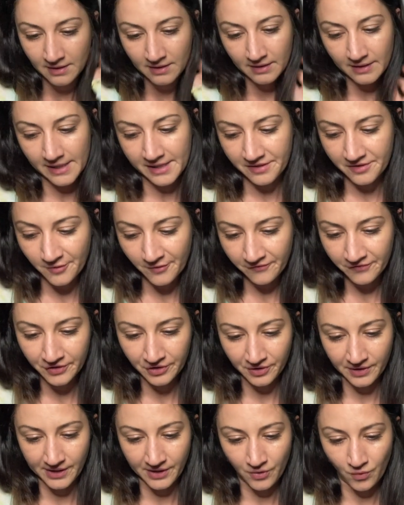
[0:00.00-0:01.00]
like they're
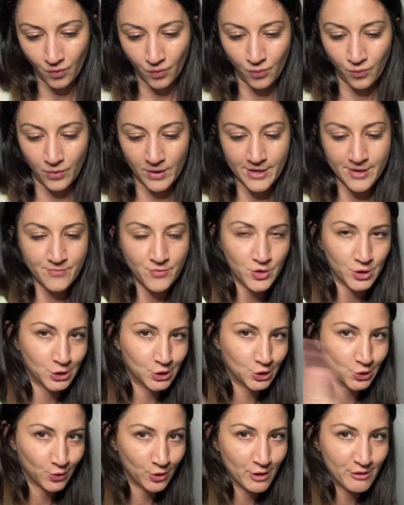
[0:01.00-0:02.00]
feeling way more
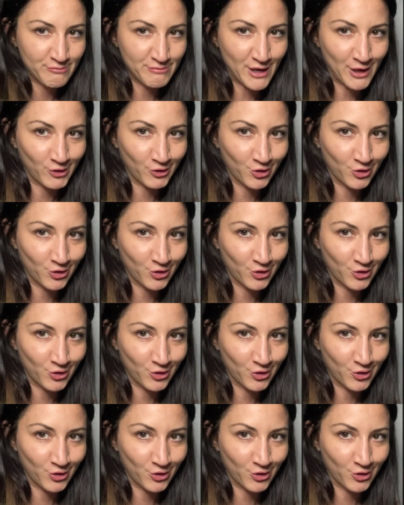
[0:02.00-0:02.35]
sure about